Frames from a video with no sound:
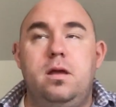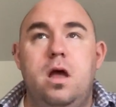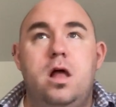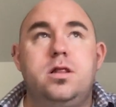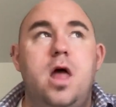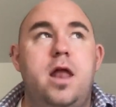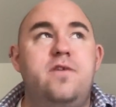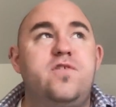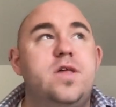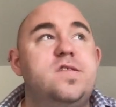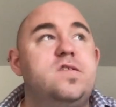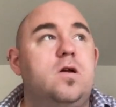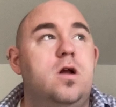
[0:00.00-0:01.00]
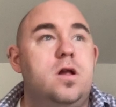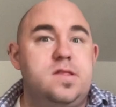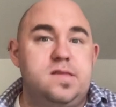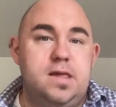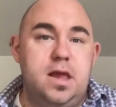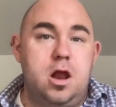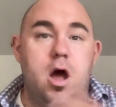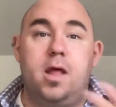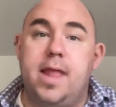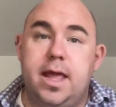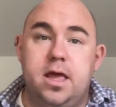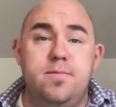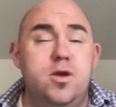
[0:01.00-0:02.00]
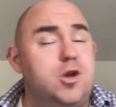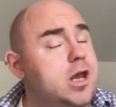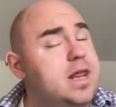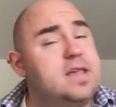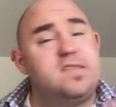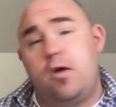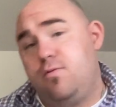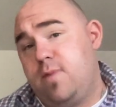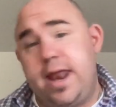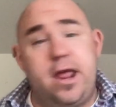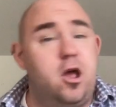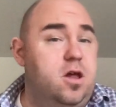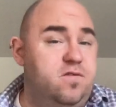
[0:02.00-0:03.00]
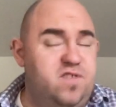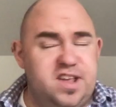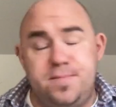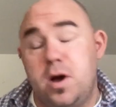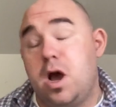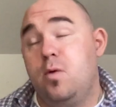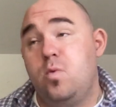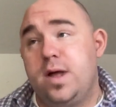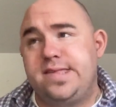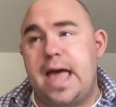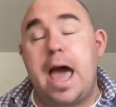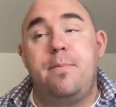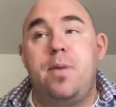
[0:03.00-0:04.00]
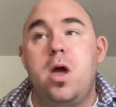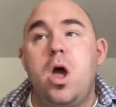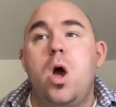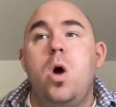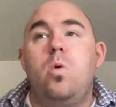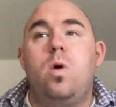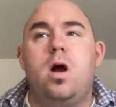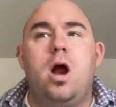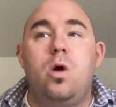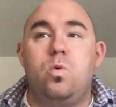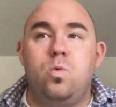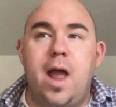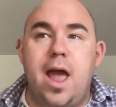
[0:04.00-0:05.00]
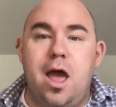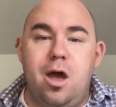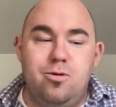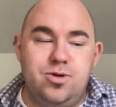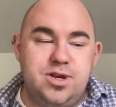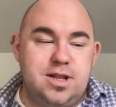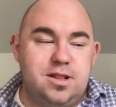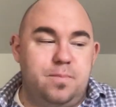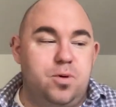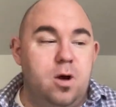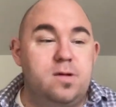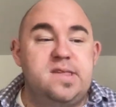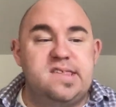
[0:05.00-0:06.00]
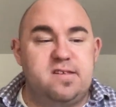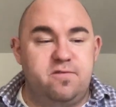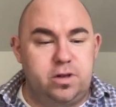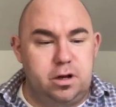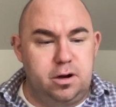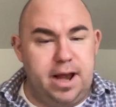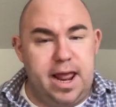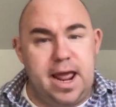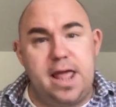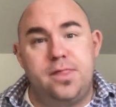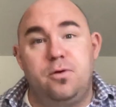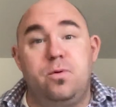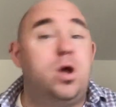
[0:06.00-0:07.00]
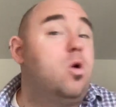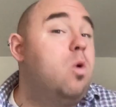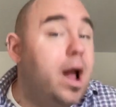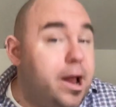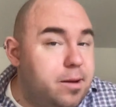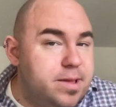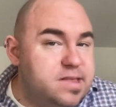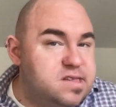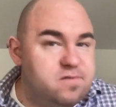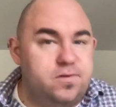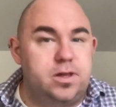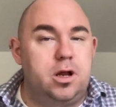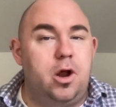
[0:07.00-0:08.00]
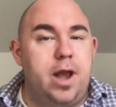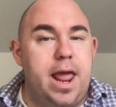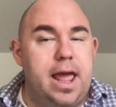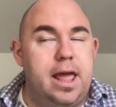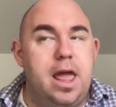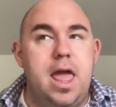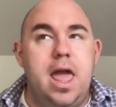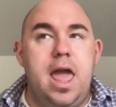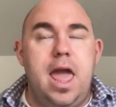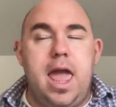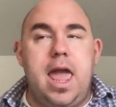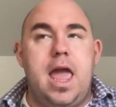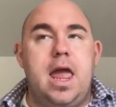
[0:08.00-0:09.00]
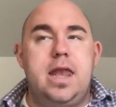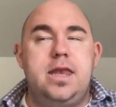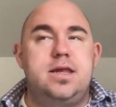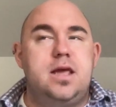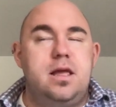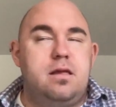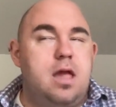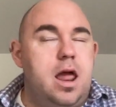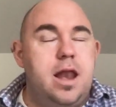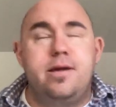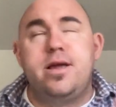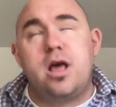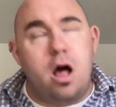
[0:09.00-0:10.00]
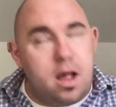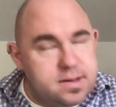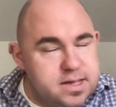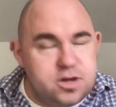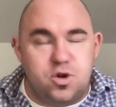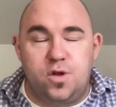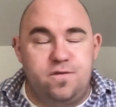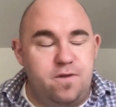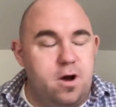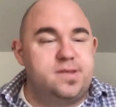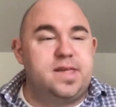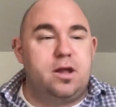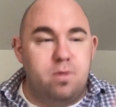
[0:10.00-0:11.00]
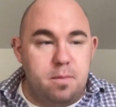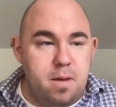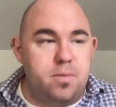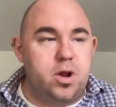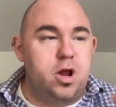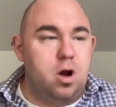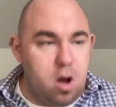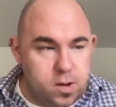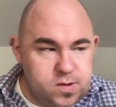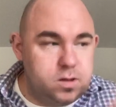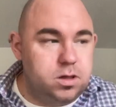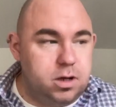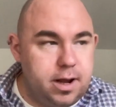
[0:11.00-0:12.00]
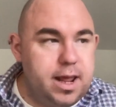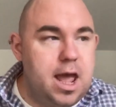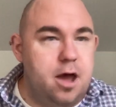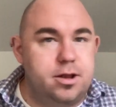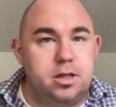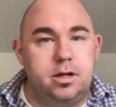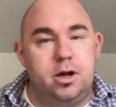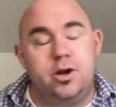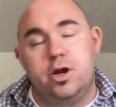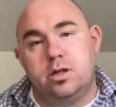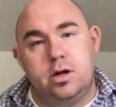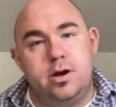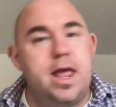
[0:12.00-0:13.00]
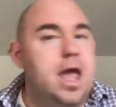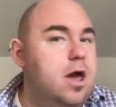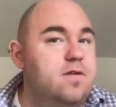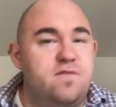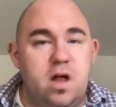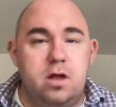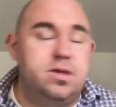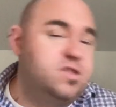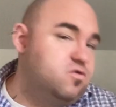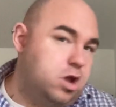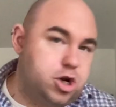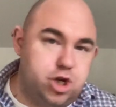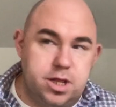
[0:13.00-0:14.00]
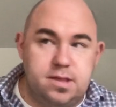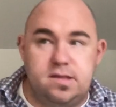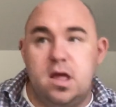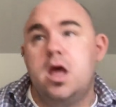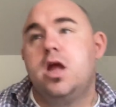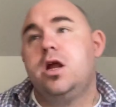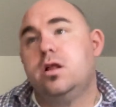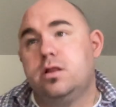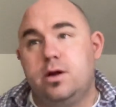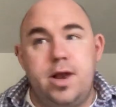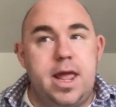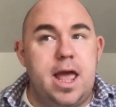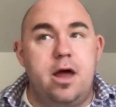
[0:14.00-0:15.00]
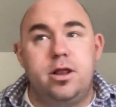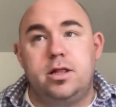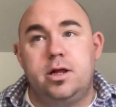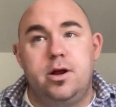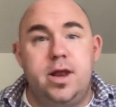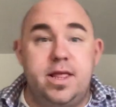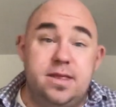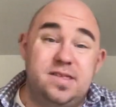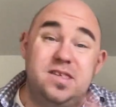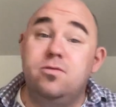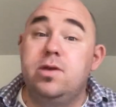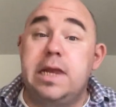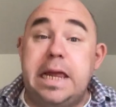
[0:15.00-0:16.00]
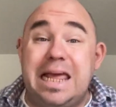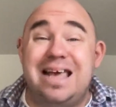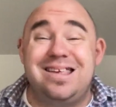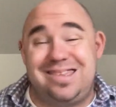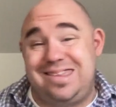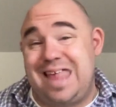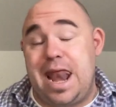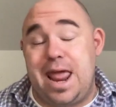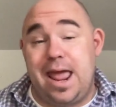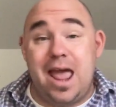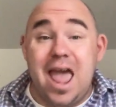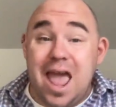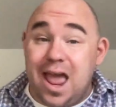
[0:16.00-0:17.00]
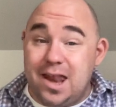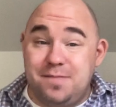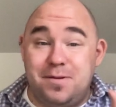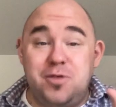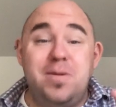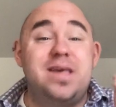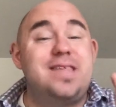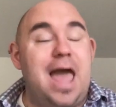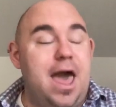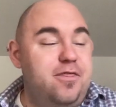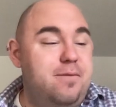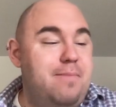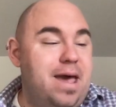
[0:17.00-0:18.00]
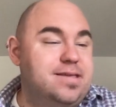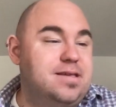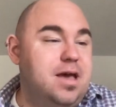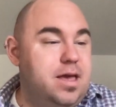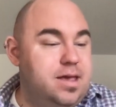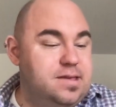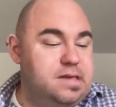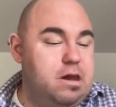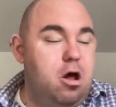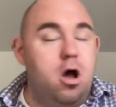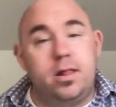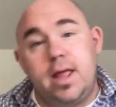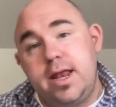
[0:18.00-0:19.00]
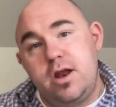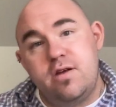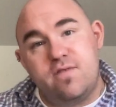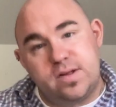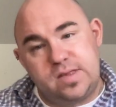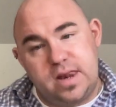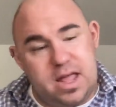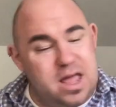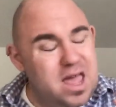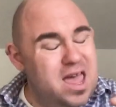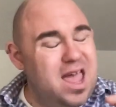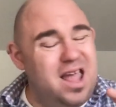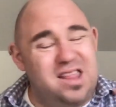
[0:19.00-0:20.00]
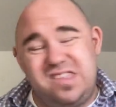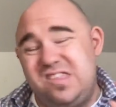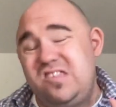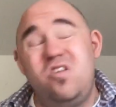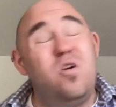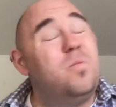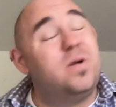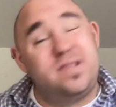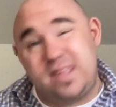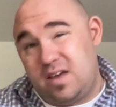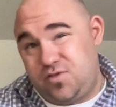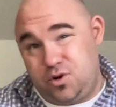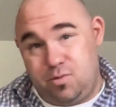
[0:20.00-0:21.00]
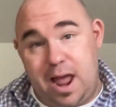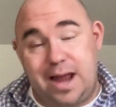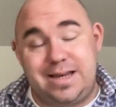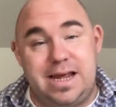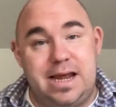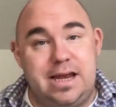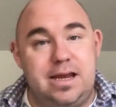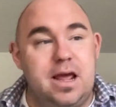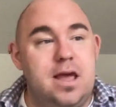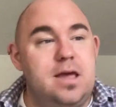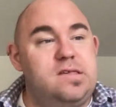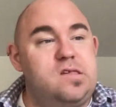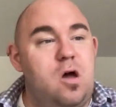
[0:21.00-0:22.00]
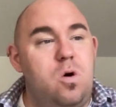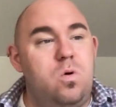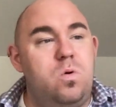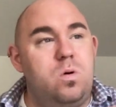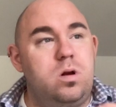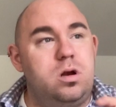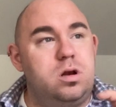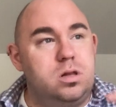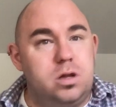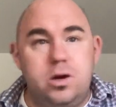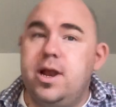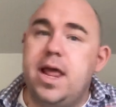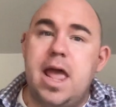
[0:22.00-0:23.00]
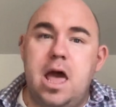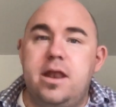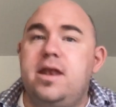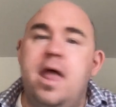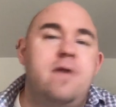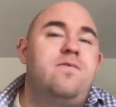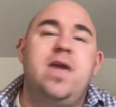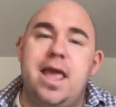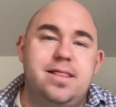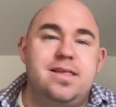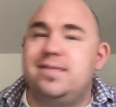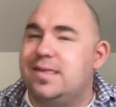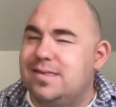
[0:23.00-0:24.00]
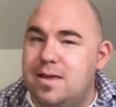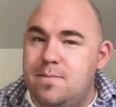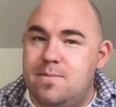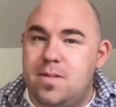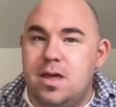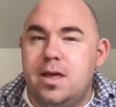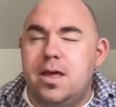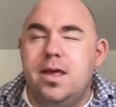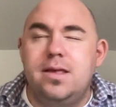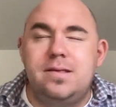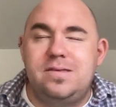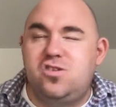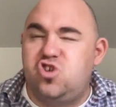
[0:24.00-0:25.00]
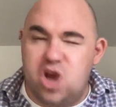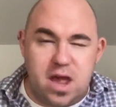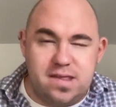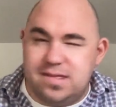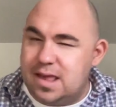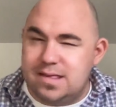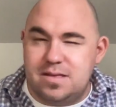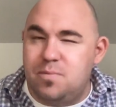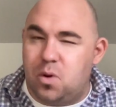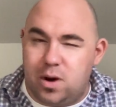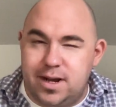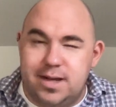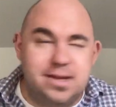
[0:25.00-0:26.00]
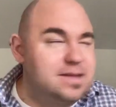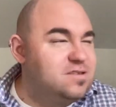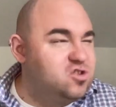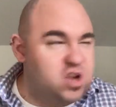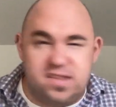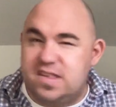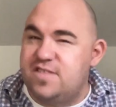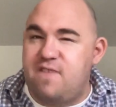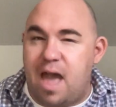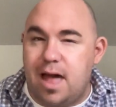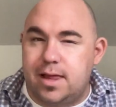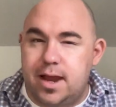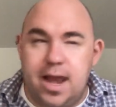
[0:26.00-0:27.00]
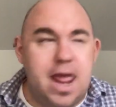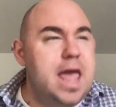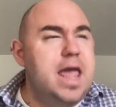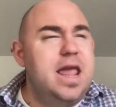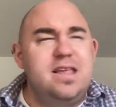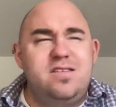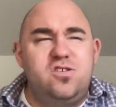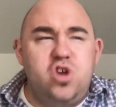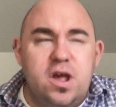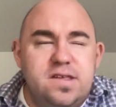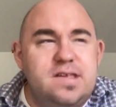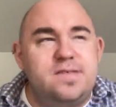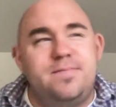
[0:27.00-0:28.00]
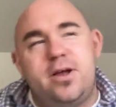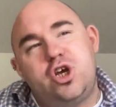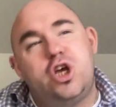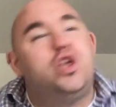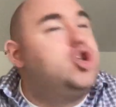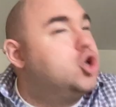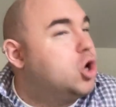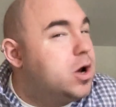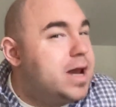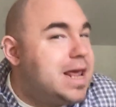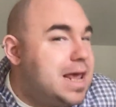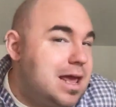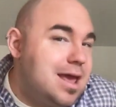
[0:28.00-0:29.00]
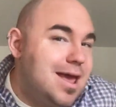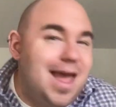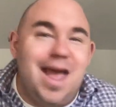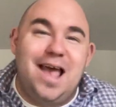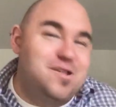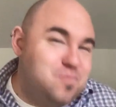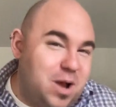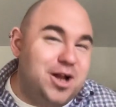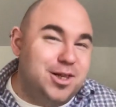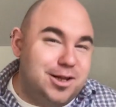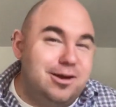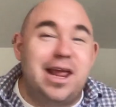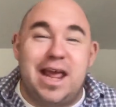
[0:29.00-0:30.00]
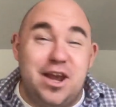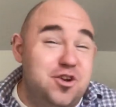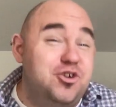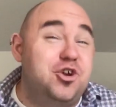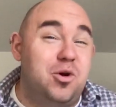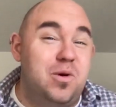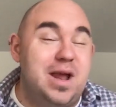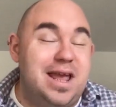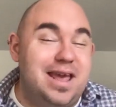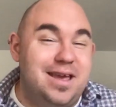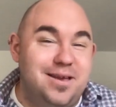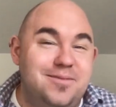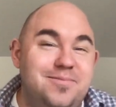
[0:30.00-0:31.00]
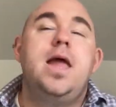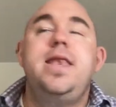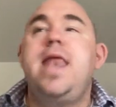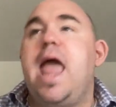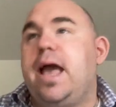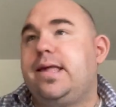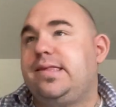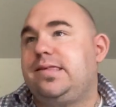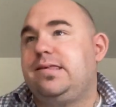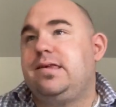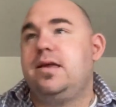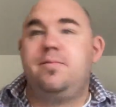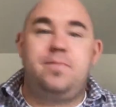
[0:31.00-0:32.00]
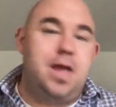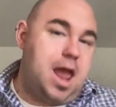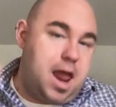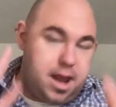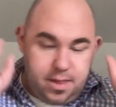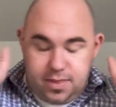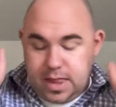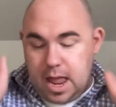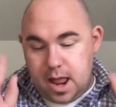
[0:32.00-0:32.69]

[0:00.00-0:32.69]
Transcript: a lot of concerns in online communities on Reddit, on Facebook, on WhatsApp were around the process of learning and the requirements of learning and and I constantly told folks, like, remember, you're also learning how to learn. You're learning how to follow instructions. You're learning how to learn in this unique setting. And especially because Athabasca is an online university, it's super self directed. So learning how to navigate the system is just as important, is just as valid, is just as much a journey as what you're learning in your degree. Next, and